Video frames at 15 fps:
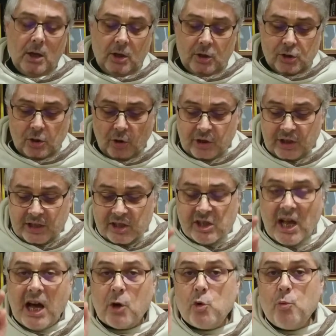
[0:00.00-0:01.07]
So he's
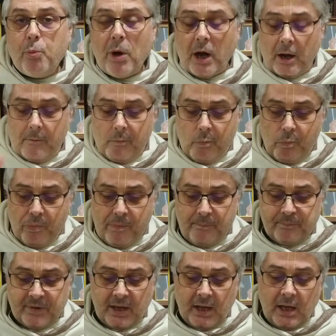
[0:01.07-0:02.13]
arupa.
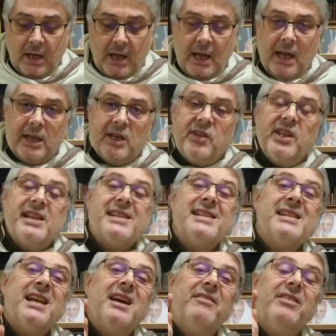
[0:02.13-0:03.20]
He
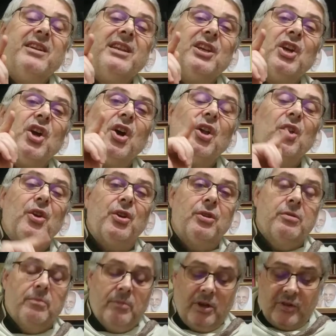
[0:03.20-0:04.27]
doesn't have any color.
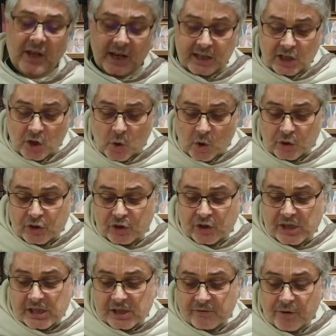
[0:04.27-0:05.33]
Then he quotes
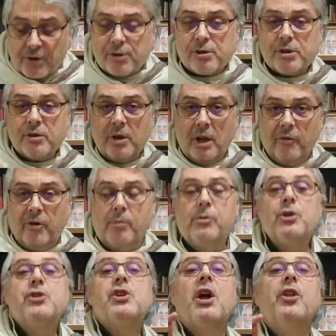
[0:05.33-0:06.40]
this verse from the
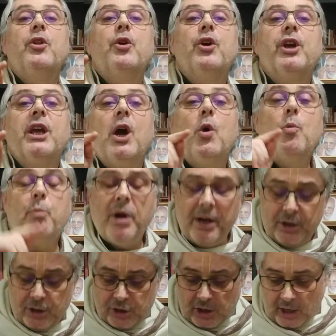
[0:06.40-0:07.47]
Chandogya
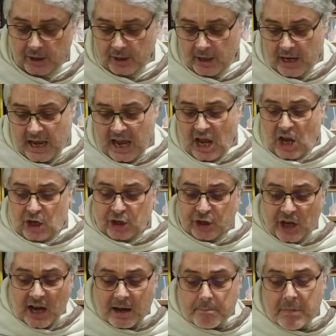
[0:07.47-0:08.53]
Upanishad.
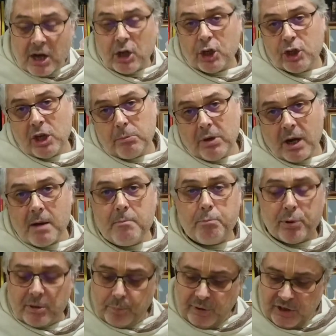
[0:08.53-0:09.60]
Shyamak shabaram
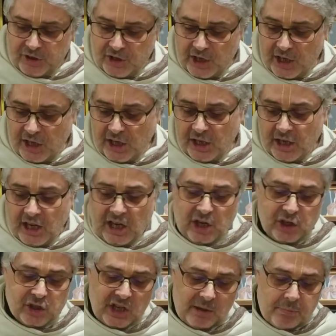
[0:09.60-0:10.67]
prapadye,
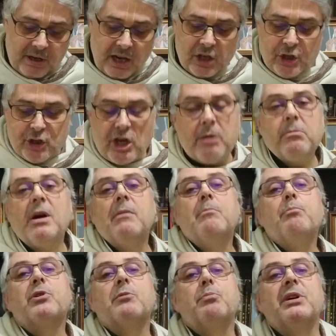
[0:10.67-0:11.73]
shabarat shamam
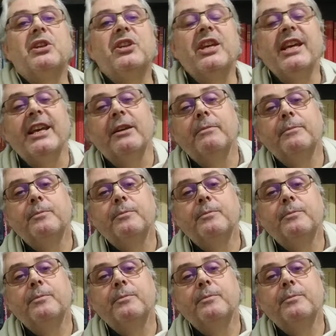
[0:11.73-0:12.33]
prapadye.